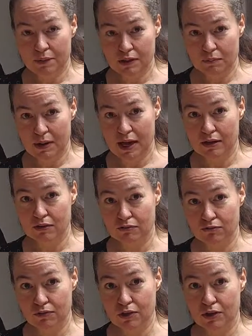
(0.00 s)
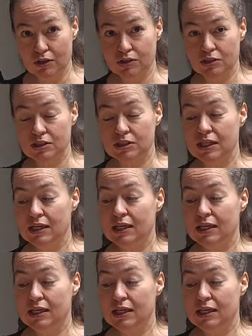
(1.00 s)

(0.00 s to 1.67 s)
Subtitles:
your pattern first,